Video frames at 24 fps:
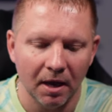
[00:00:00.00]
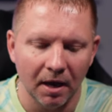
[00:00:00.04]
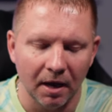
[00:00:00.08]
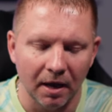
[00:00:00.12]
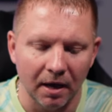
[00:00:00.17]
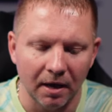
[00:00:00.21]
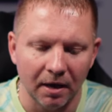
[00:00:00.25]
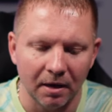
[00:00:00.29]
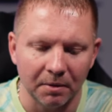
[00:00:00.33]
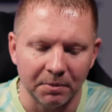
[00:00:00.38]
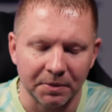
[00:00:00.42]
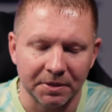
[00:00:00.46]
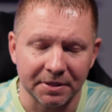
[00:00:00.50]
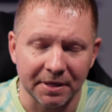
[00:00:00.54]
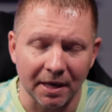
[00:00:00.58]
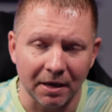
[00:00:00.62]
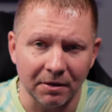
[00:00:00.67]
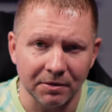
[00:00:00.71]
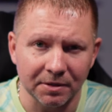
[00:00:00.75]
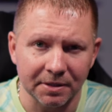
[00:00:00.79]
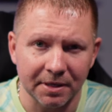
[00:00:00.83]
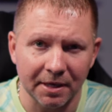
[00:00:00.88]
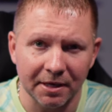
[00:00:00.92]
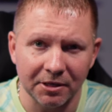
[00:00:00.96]

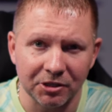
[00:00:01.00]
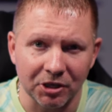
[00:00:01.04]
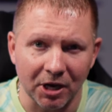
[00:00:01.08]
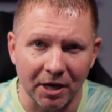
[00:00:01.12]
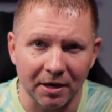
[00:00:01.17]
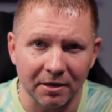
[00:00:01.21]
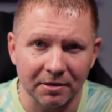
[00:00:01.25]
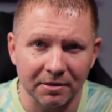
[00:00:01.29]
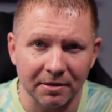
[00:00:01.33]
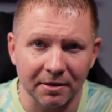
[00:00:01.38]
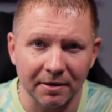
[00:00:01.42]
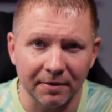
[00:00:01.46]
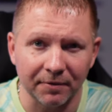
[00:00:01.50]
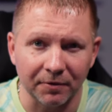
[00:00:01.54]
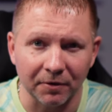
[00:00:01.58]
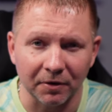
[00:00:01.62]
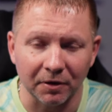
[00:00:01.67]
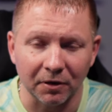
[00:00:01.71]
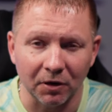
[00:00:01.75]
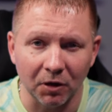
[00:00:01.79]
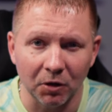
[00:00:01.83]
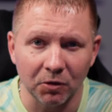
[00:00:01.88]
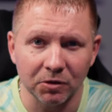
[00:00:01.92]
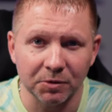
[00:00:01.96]
Soundstage, honestly, for a
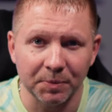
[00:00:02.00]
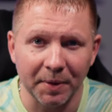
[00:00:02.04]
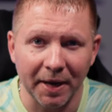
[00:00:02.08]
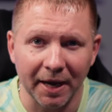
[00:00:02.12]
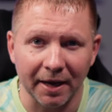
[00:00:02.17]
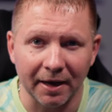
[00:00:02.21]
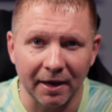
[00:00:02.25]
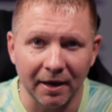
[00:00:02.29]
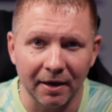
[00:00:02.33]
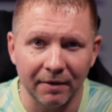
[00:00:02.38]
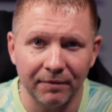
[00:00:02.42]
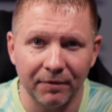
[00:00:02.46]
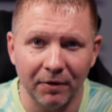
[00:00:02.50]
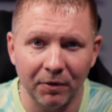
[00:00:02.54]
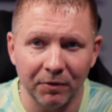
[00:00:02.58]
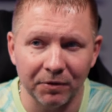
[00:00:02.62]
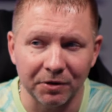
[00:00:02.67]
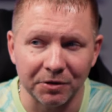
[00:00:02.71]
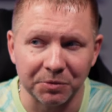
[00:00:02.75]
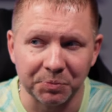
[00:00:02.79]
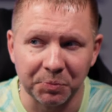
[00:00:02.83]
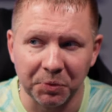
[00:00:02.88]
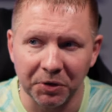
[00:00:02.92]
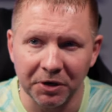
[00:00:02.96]
closed back headphone
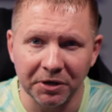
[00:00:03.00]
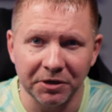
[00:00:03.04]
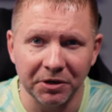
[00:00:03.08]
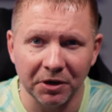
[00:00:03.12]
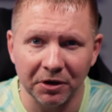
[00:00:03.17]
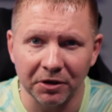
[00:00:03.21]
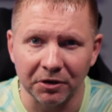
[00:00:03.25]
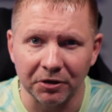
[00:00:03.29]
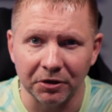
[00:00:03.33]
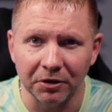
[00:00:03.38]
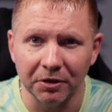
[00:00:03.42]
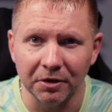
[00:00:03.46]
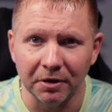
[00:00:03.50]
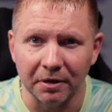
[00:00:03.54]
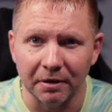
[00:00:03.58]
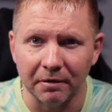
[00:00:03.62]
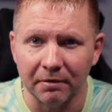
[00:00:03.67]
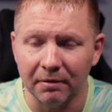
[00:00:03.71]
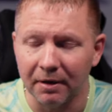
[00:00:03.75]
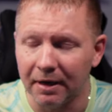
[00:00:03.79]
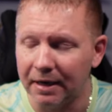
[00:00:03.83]
is pretty darn good.